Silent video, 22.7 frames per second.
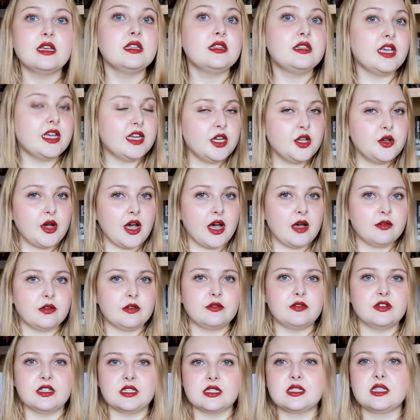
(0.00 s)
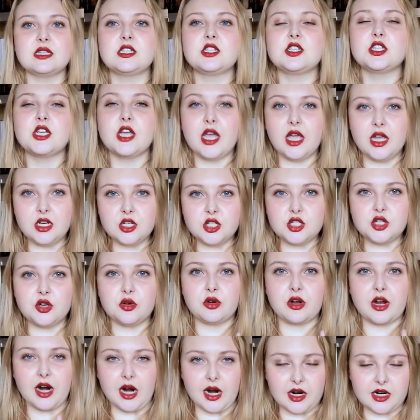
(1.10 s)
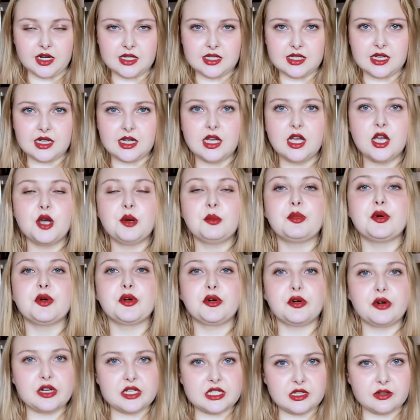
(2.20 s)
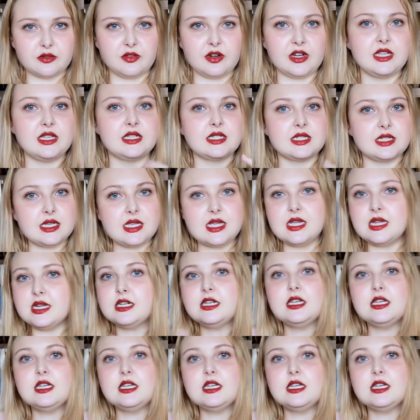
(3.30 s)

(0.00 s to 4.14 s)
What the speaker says: Then you have events that change your character progressively, C,